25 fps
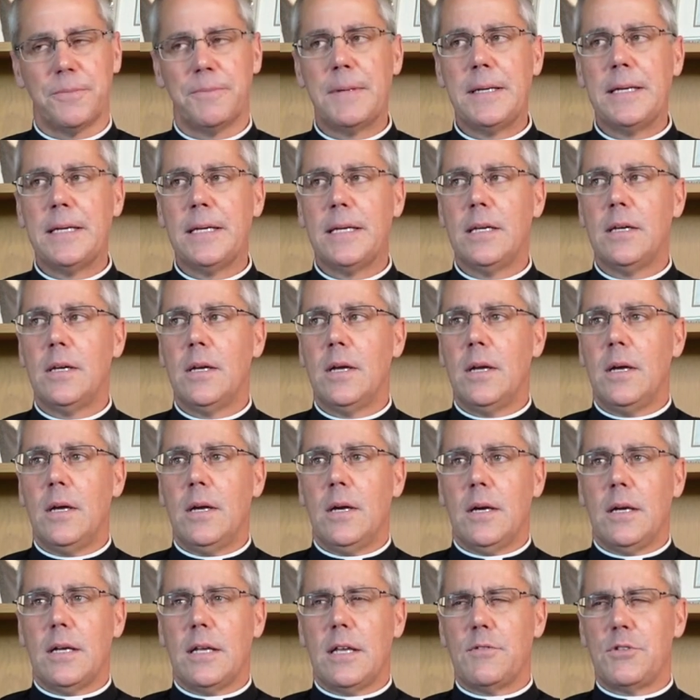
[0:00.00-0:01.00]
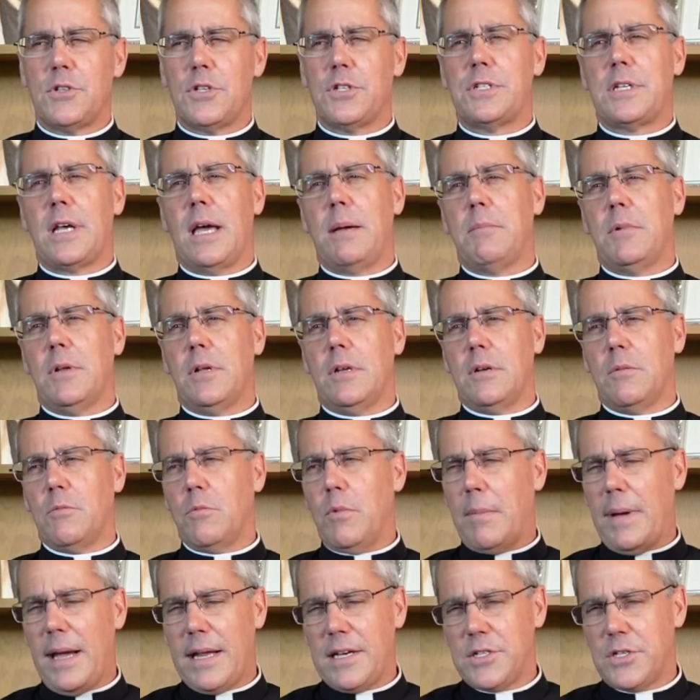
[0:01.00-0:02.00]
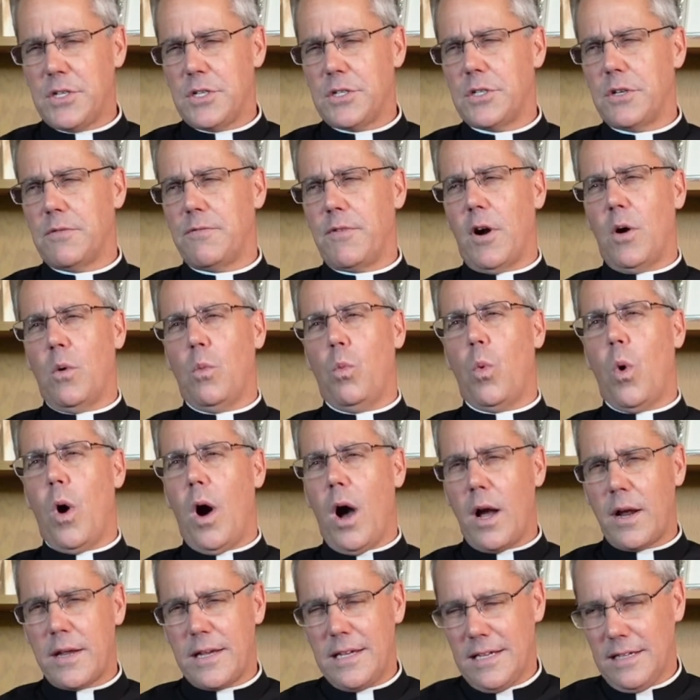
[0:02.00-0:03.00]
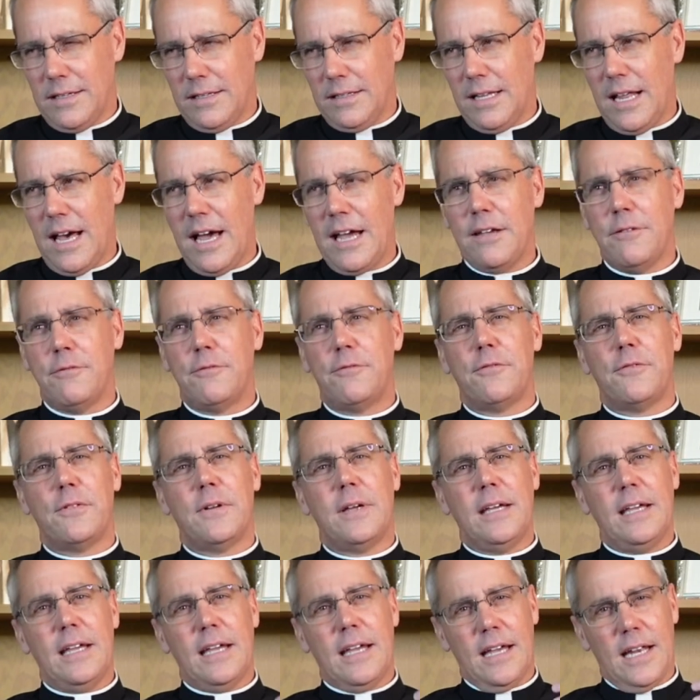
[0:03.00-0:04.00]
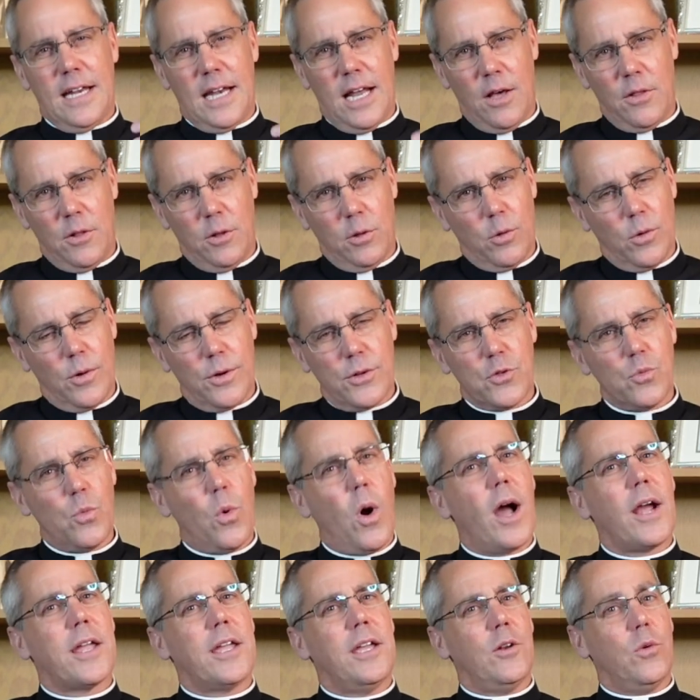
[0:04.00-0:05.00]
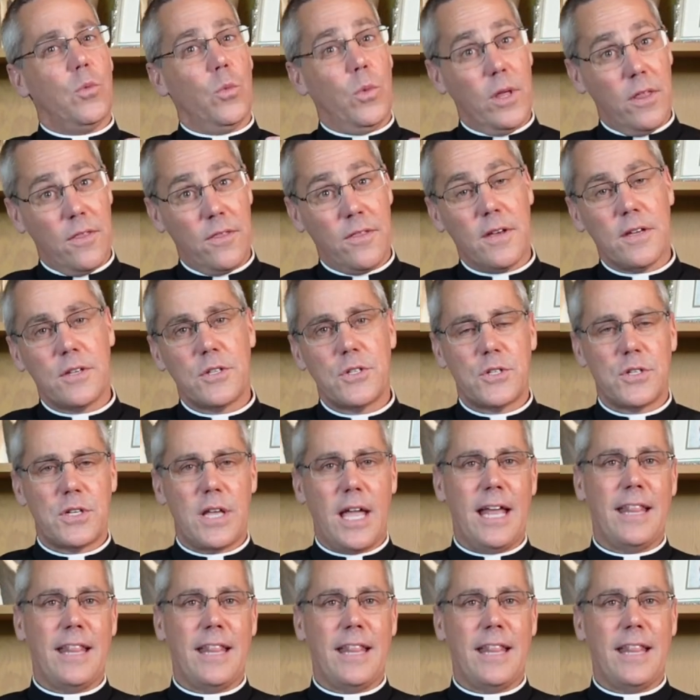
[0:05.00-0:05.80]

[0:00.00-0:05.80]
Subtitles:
It gives us time to, it reminds us of our walk in life and how the Lord is walking with us,